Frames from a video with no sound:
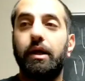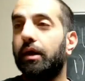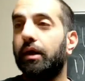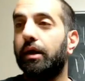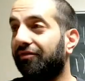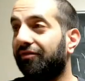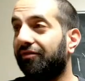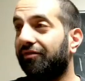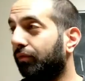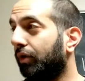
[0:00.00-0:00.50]

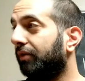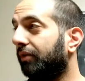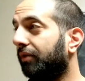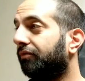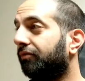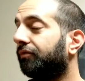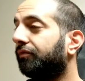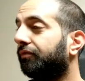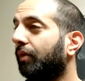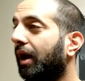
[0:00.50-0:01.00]
a
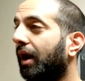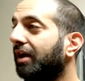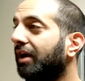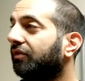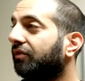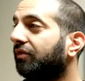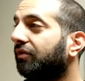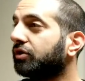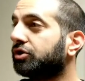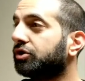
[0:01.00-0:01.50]

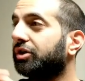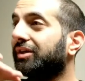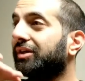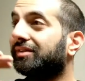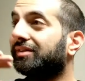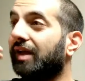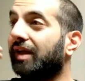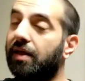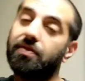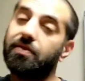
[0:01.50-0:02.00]
high-functioning
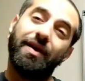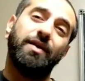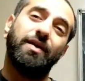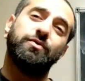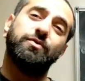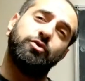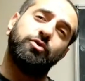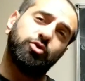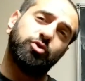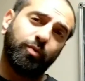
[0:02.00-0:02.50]
10,000
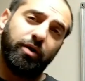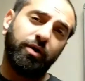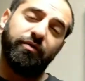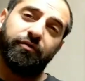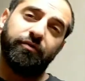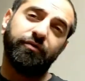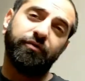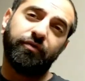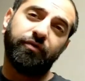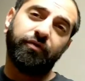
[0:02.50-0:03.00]
square foot
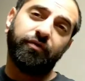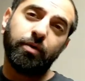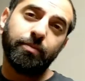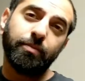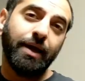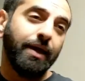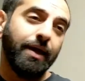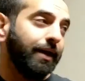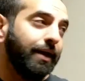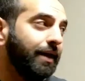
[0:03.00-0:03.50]
farm
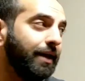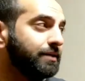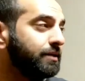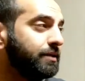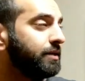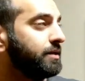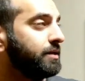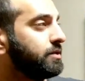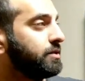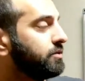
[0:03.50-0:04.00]
as it
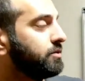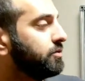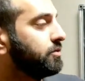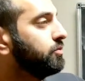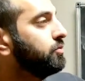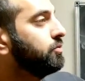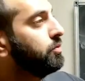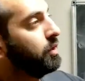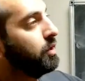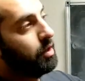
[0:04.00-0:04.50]
is
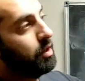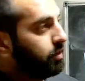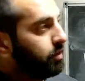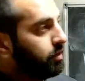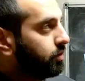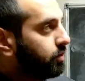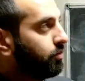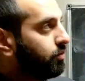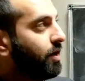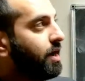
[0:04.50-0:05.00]
to
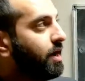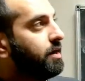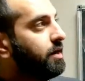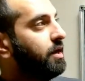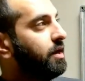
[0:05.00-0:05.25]
create a